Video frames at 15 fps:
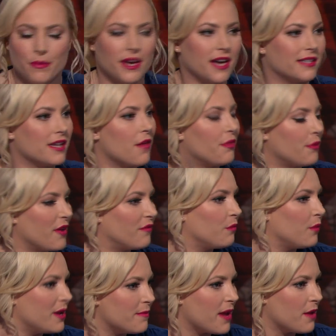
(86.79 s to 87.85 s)
Because if
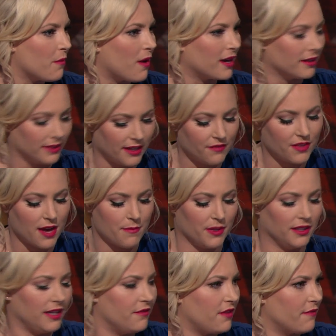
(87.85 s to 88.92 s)
we may want to leave
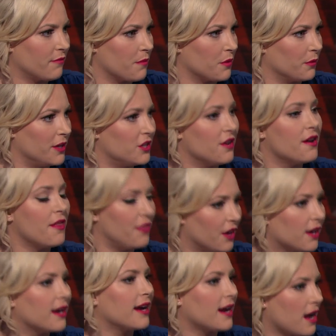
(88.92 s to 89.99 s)
them from the region,
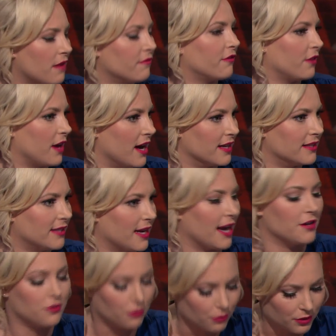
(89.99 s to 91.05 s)
they're going to come for us, and
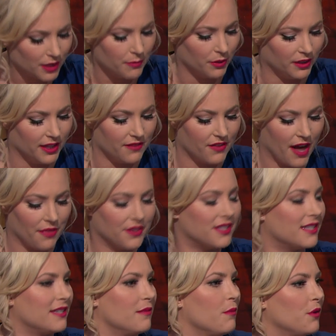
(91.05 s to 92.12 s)
I truly believe that. This
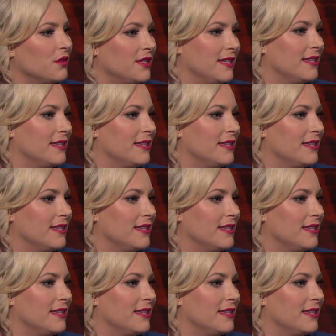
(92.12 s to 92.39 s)
is the most